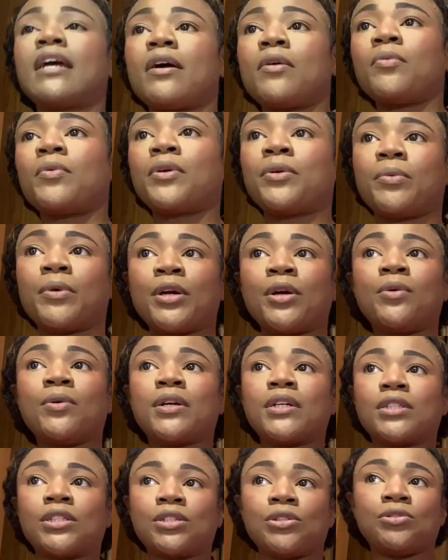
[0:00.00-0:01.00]
now what are we
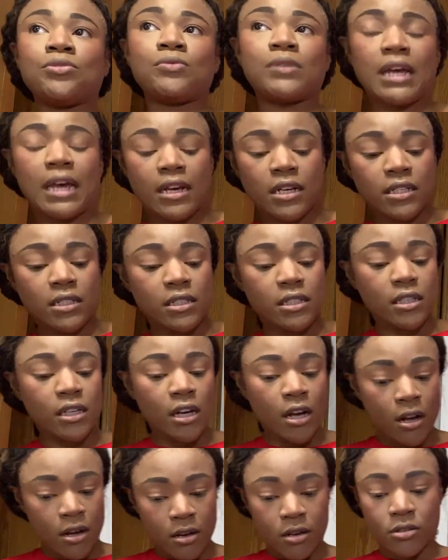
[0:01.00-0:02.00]
going to do
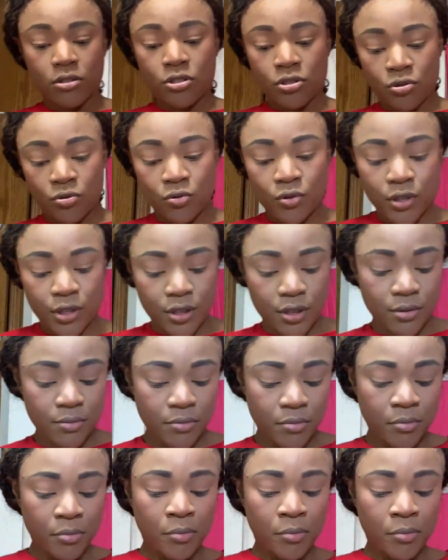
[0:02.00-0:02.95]
next? Contour.